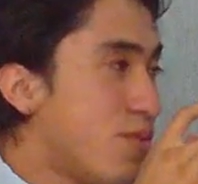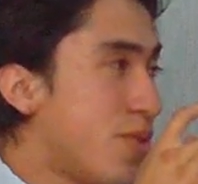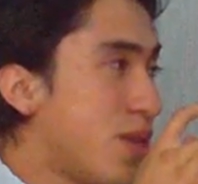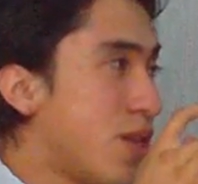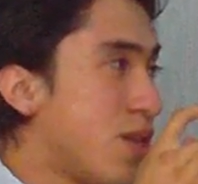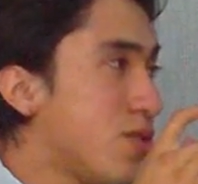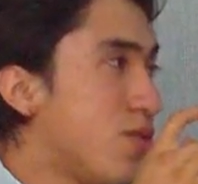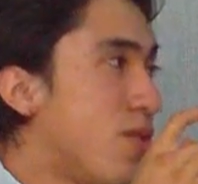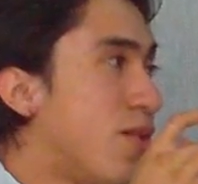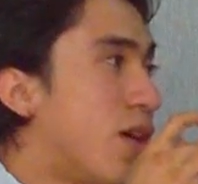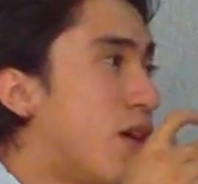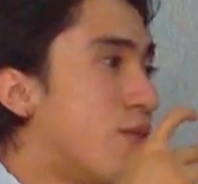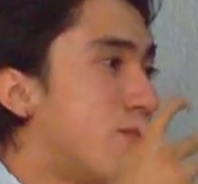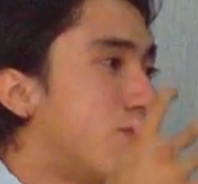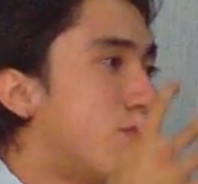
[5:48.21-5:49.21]
we don't
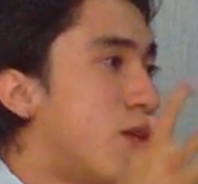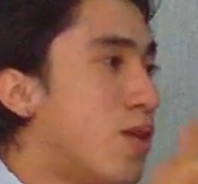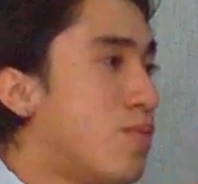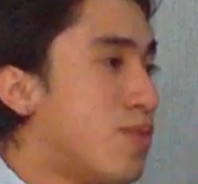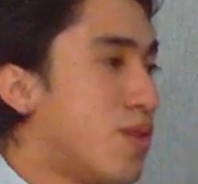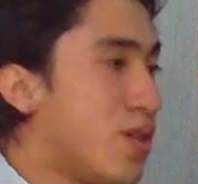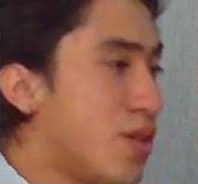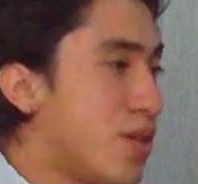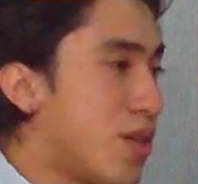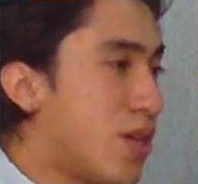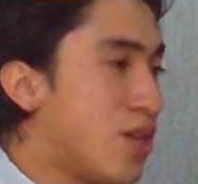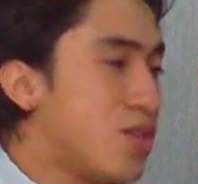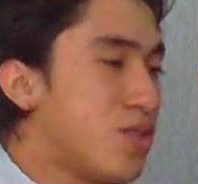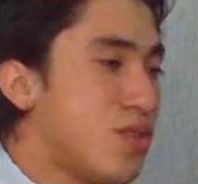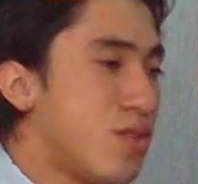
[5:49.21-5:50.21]
have proper
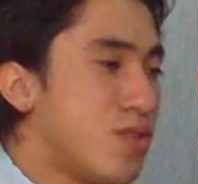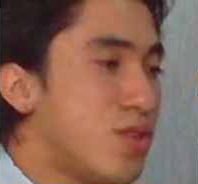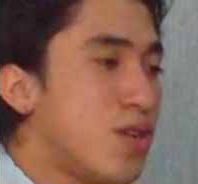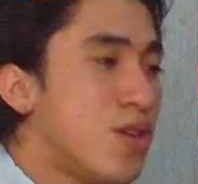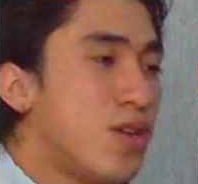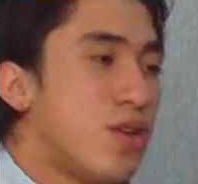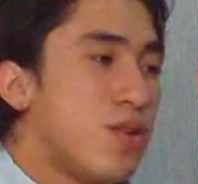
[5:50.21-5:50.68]
education,